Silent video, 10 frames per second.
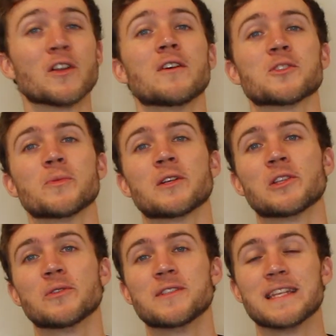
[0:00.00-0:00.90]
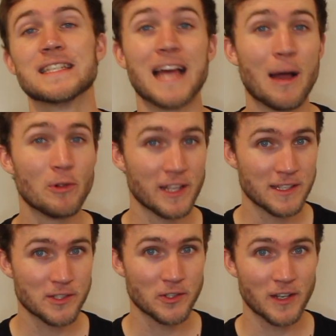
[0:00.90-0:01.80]
also includes the towel
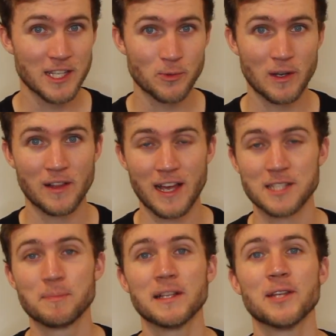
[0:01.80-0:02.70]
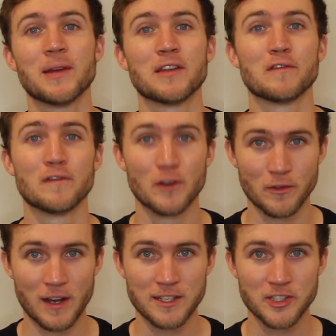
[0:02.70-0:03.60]
insert as well as pillow and
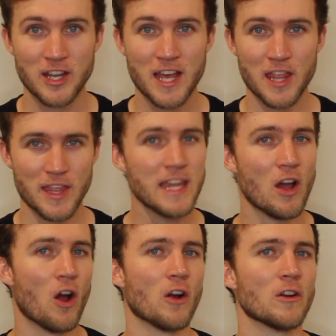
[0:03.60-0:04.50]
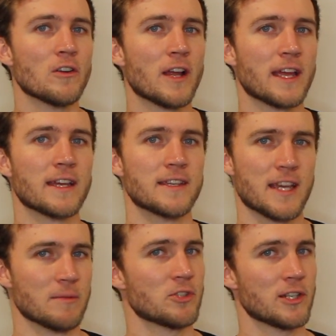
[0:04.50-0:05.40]
footrest. They are a
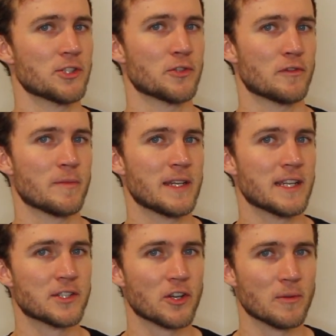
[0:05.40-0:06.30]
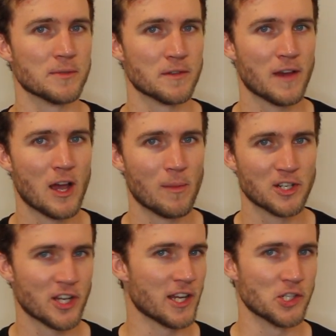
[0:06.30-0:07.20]
game changer for me in terms of how
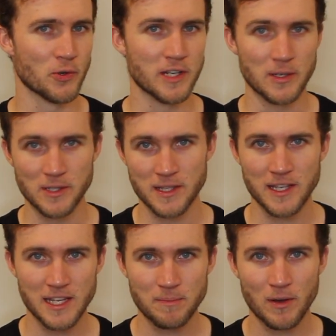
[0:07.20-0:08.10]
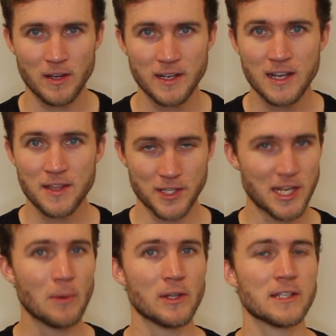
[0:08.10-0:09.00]
much I enjoyed using the HeatPod. The
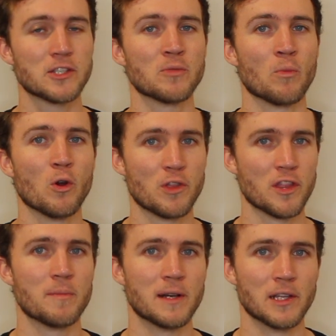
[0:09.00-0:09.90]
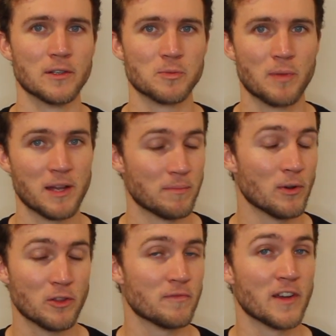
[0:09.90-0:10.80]
towel insert more than the pillows, but
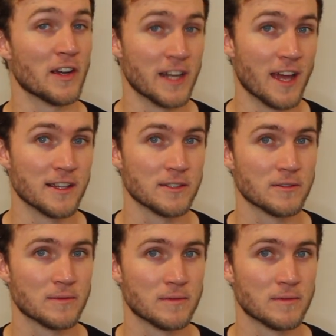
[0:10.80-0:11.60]
both very nice.